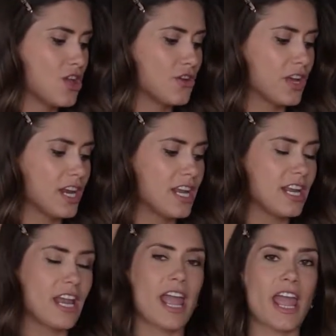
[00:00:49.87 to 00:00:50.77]
You're gonna
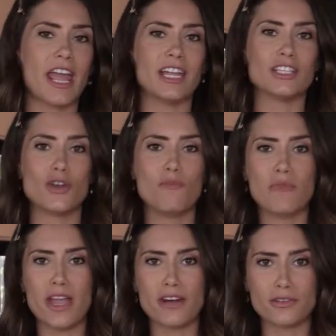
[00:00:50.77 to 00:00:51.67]
need a
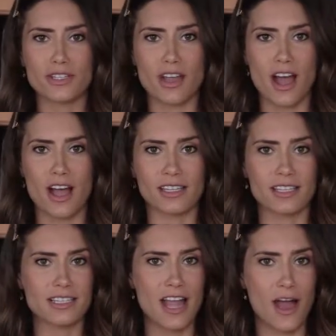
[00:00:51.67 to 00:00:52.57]
tomato
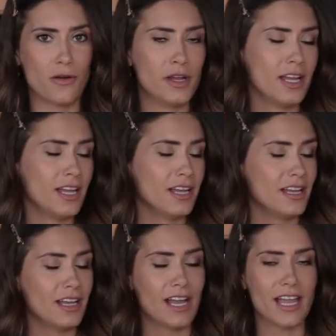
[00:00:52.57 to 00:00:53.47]
sauce. Now,
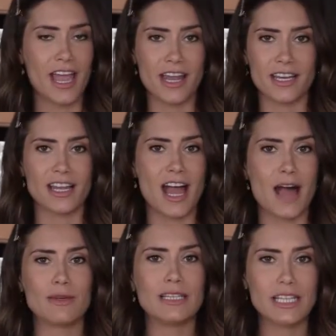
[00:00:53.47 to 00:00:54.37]
again,
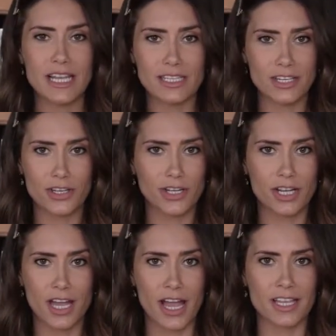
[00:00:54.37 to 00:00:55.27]
I'm a lazy
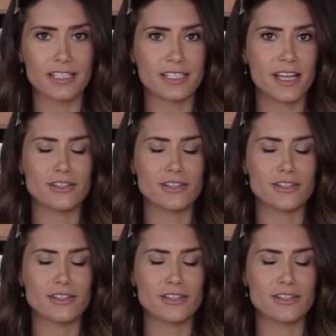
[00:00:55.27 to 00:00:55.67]
cook, guys.